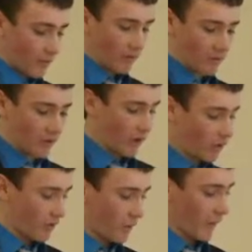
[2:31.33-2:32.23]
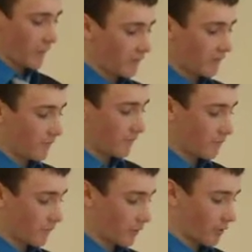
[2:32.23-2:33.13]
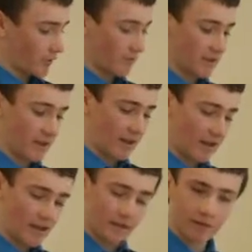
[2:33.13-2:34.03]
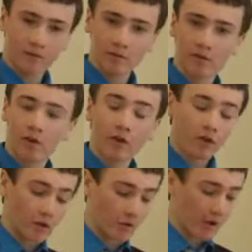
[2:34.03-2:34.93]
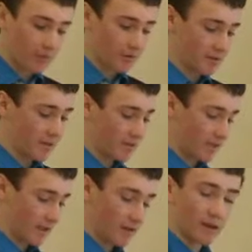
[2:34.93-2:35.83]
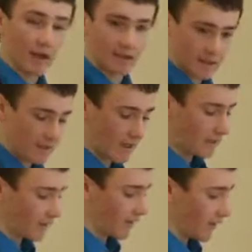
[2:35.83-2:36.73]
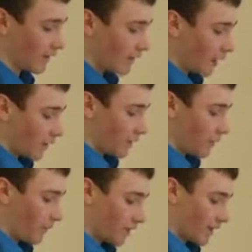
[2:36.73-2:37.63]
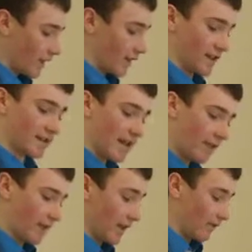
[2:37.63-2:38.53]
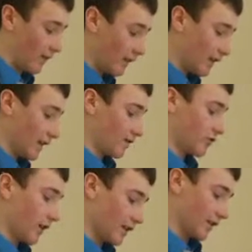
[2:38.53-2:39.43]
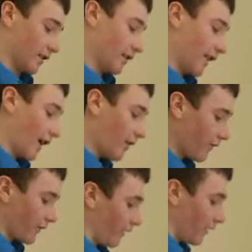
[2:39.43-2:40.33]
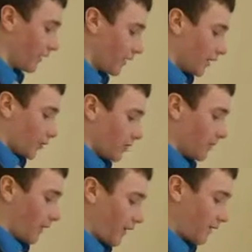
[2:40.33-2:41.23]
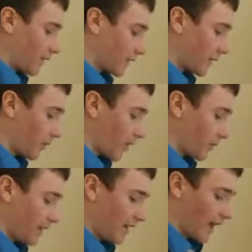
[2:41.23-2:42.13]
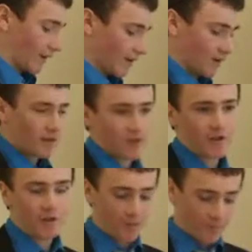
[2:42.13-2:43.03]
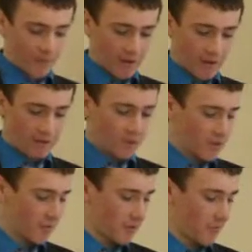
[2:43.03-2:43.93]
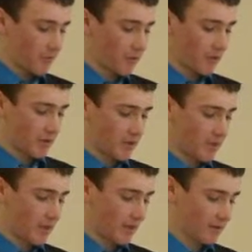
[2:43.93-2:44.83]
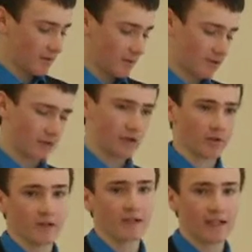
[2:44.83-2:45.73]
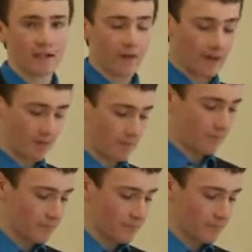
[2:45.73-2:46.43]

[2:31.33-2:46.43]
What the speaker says: Over 100,000 civilians were forced to flee and hide. On April 16, 1993, the UN created a safe haven in Srebrenica. However, when the Bosnian Serb army attacked, the UN failed to muster enough forces to protect their so-called safe haven.